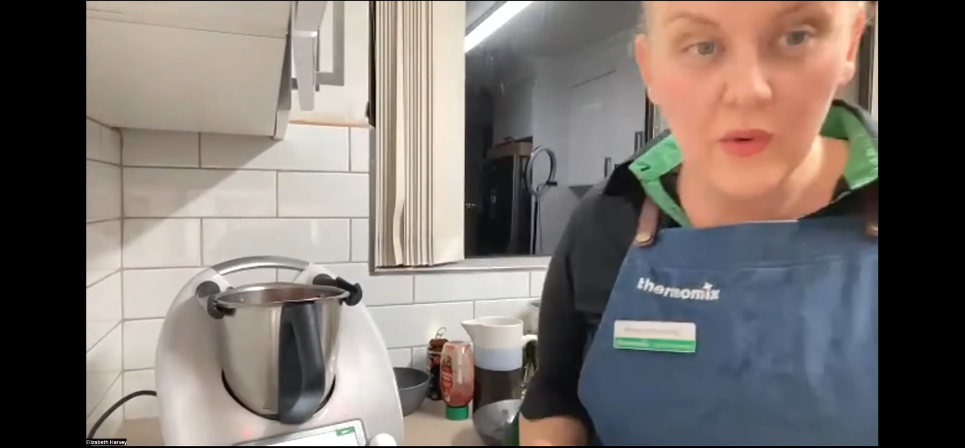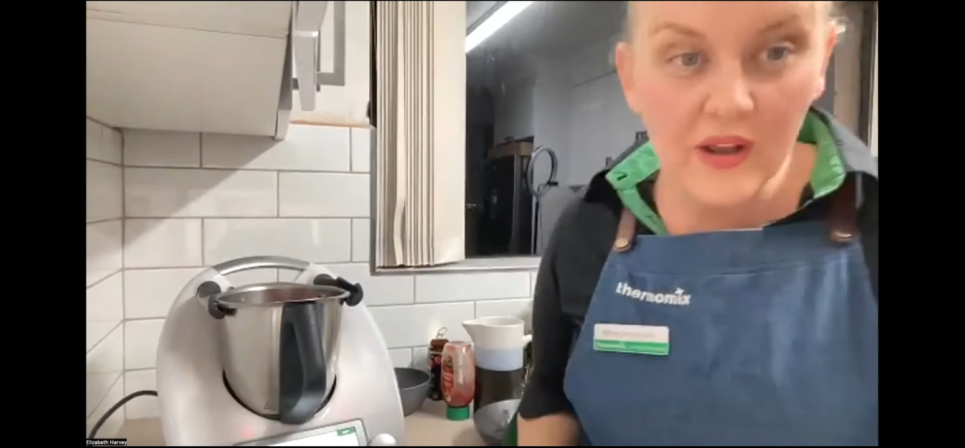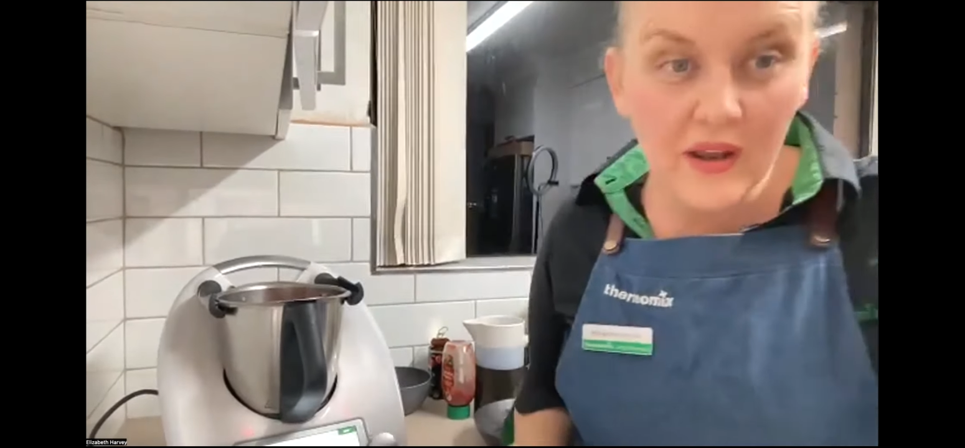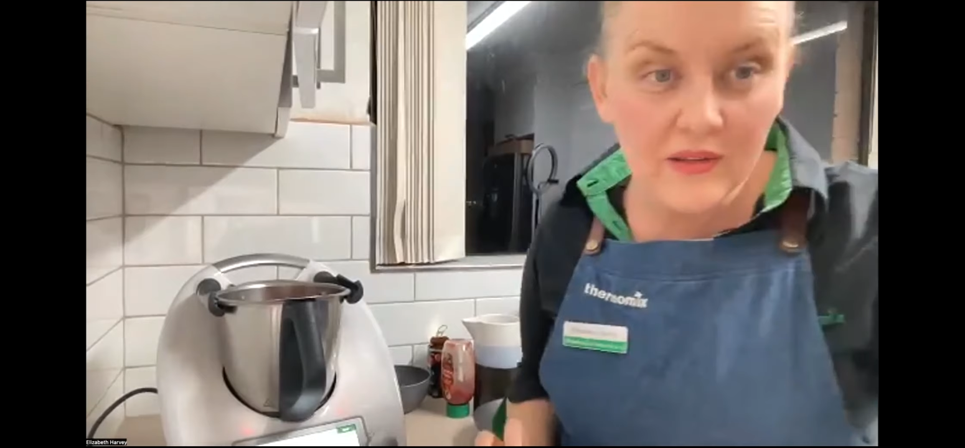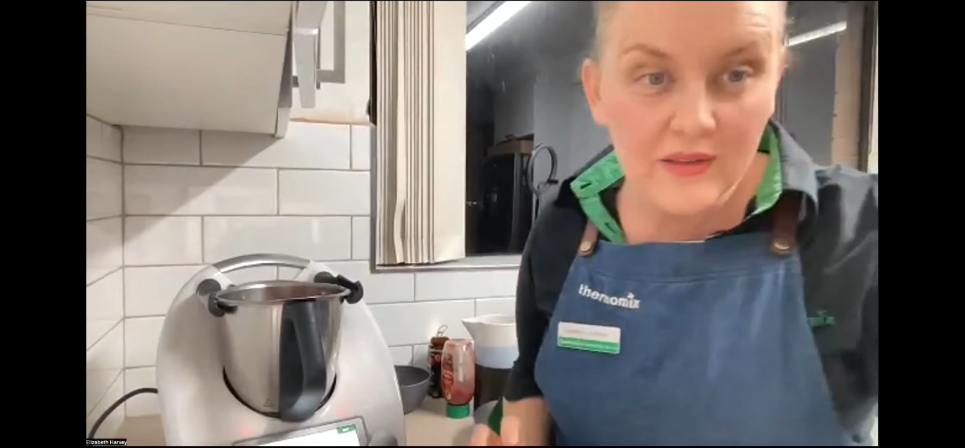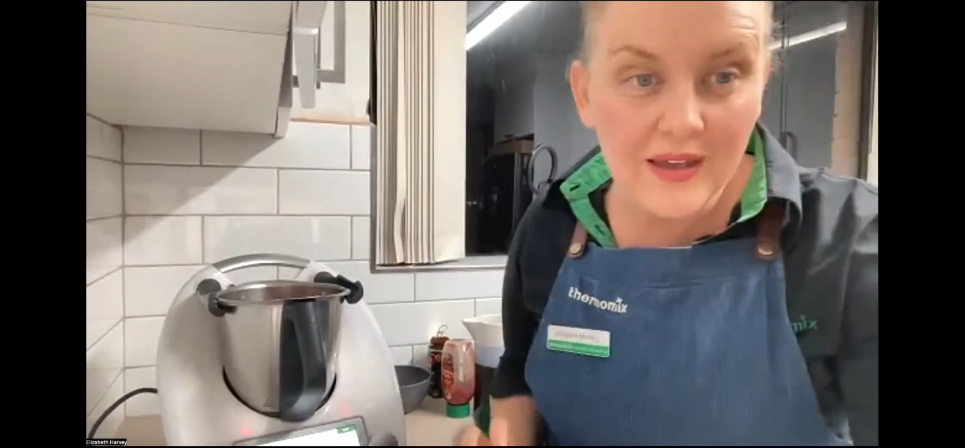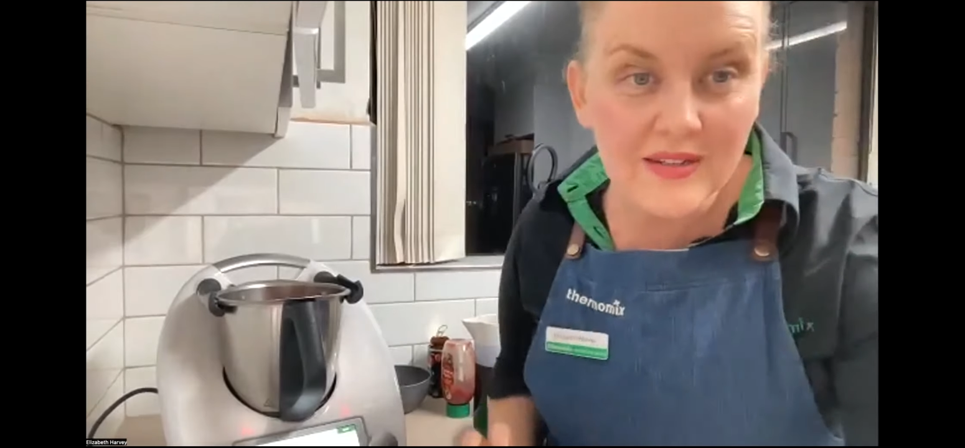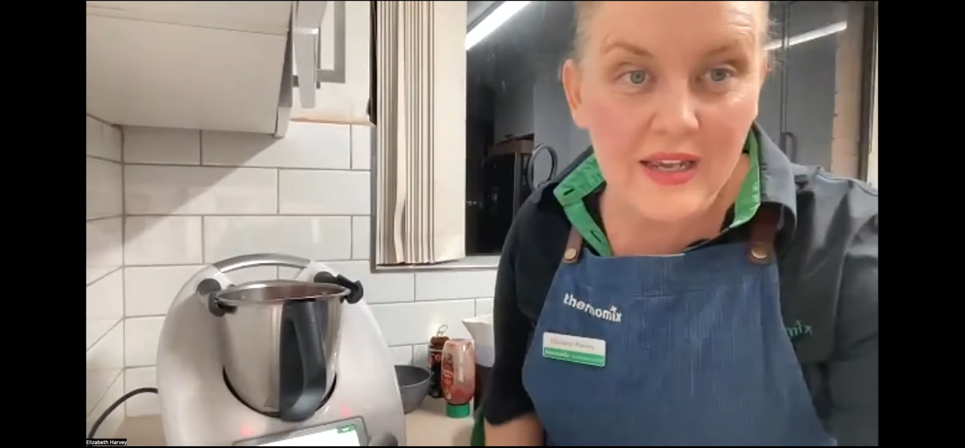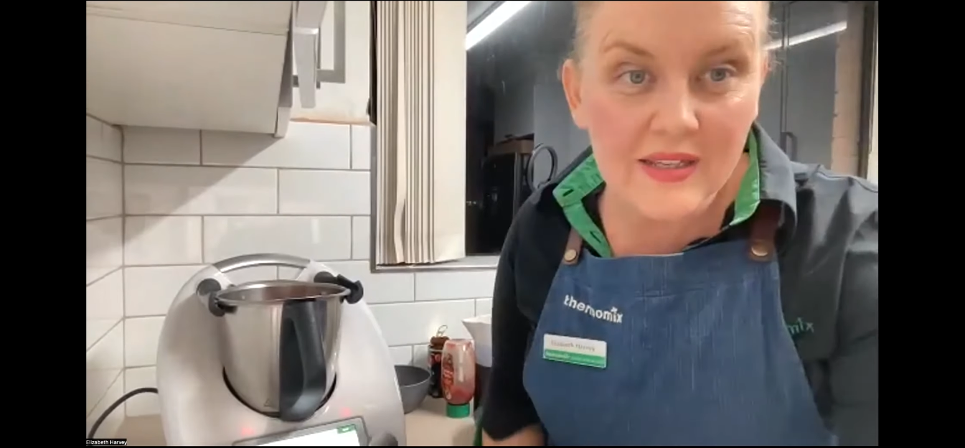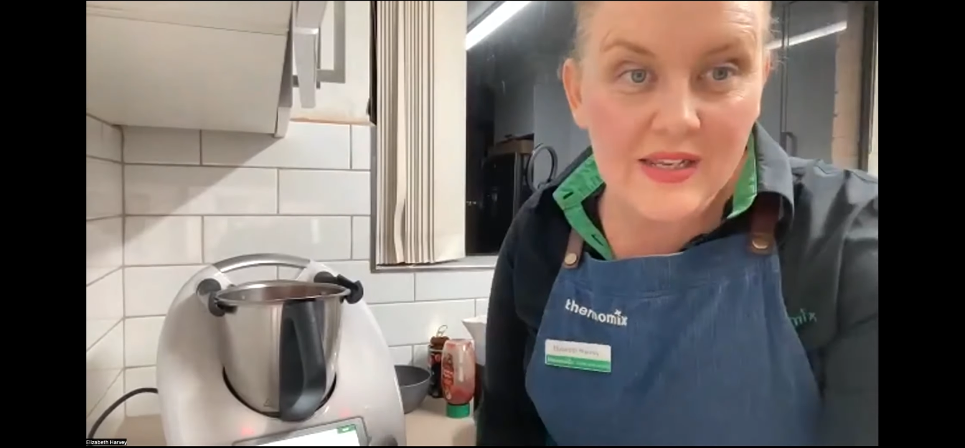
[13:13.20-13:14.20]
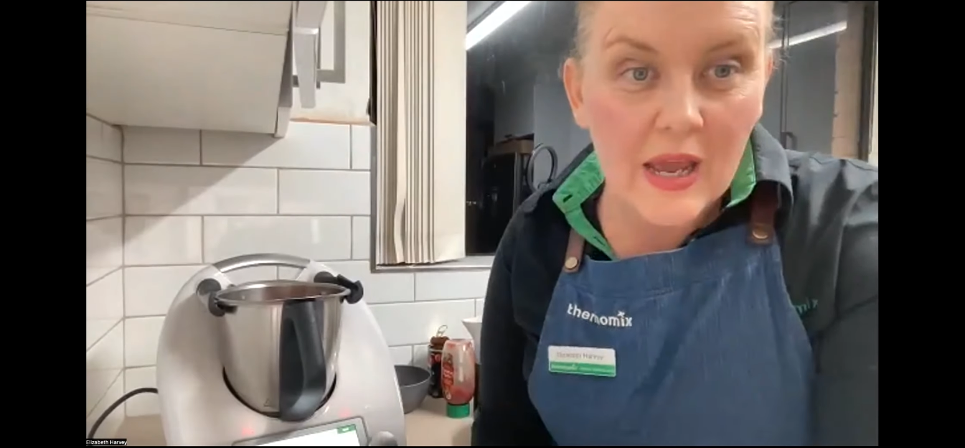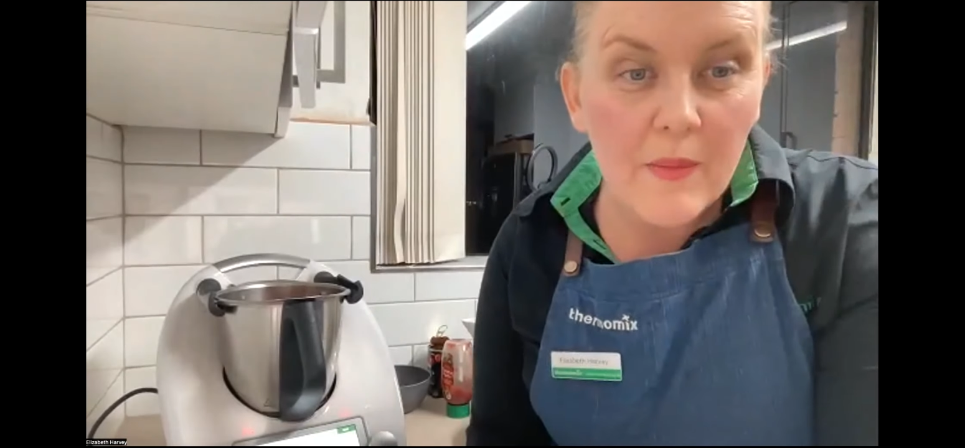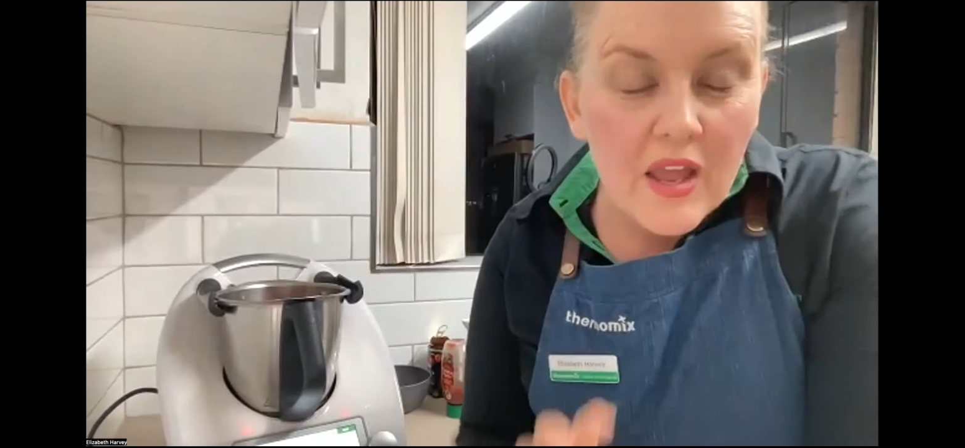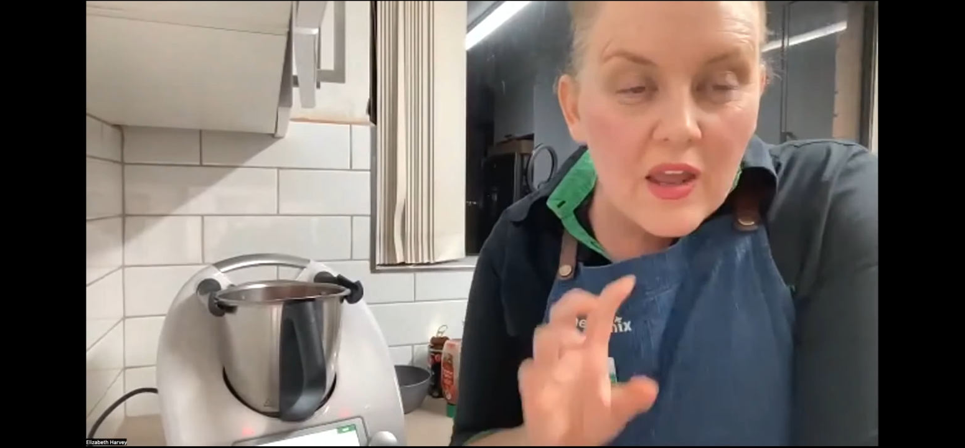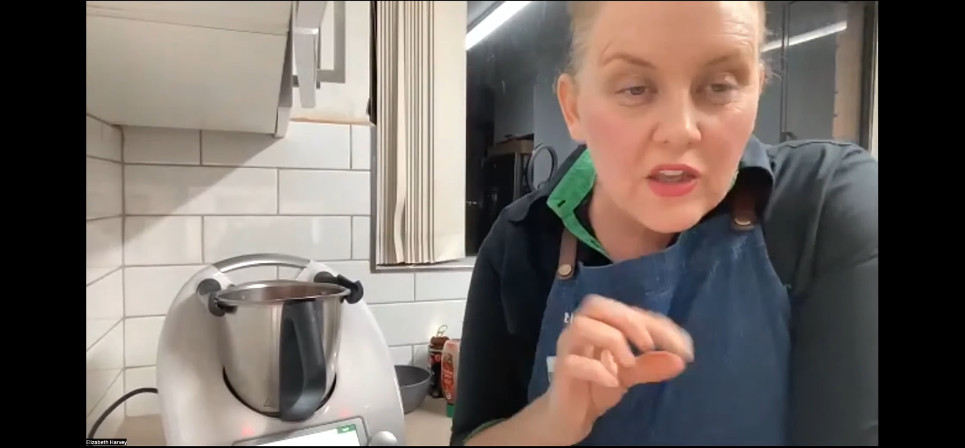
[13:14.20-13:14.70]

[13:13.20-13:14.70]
the water, that takes it up.